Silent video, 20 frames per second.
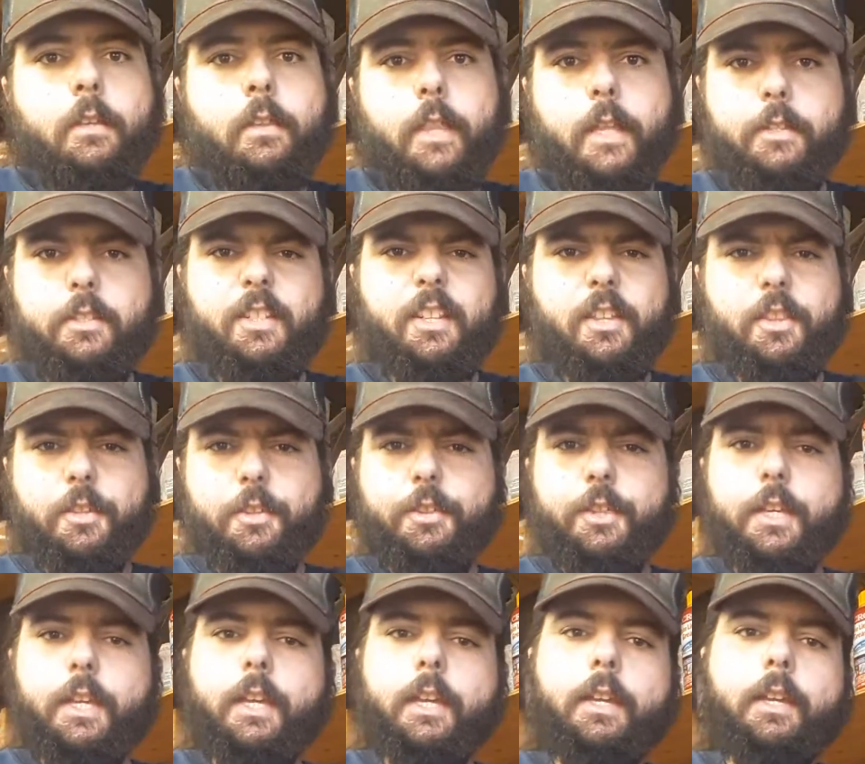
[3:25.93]
That's the other
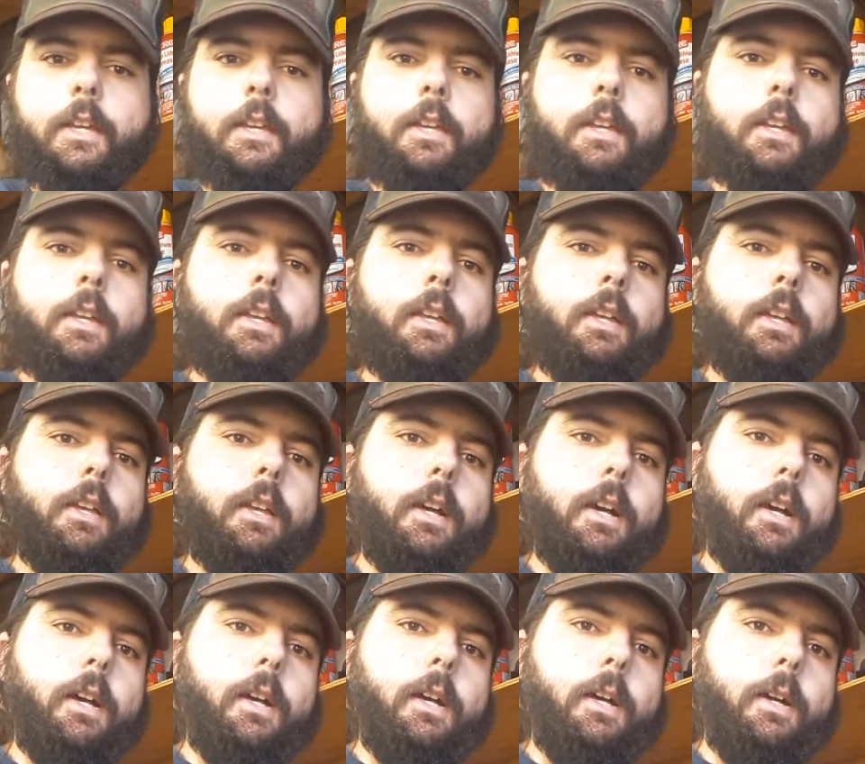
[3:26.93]
thing.
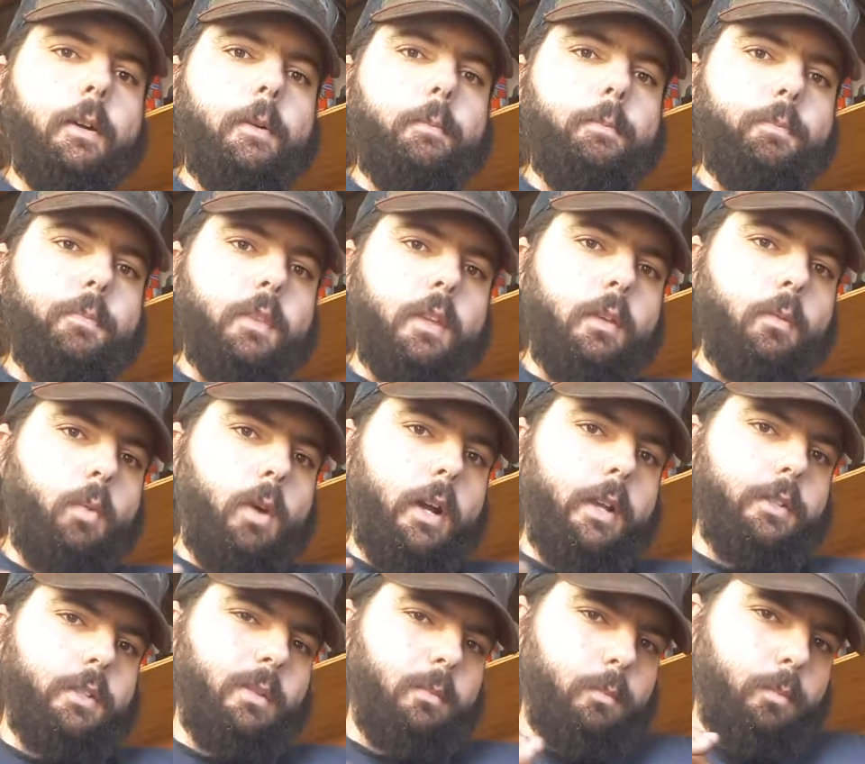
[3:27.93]
Why
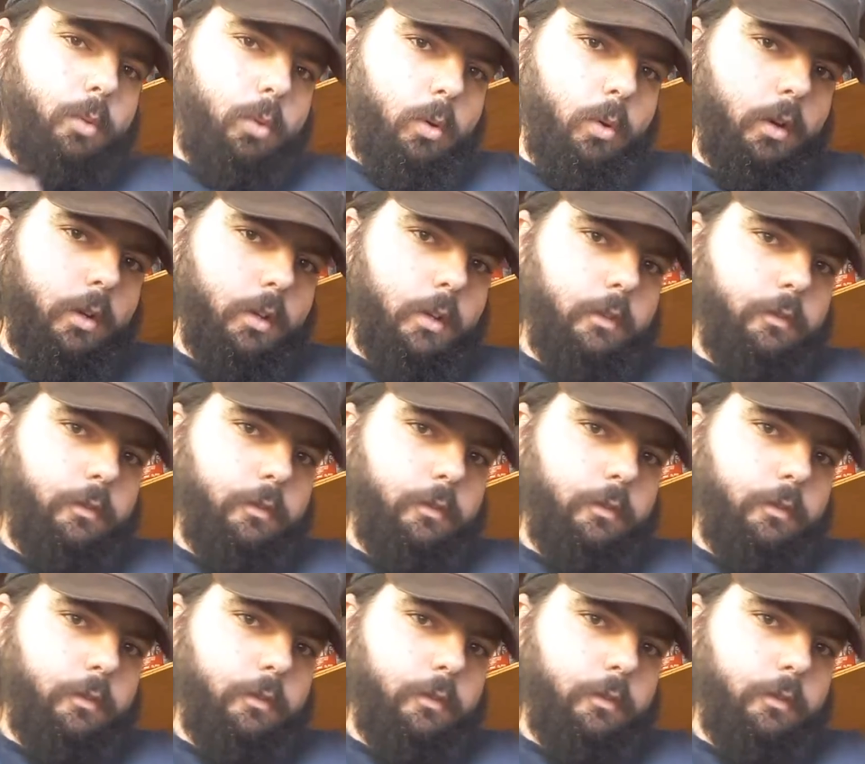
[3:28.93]
it's important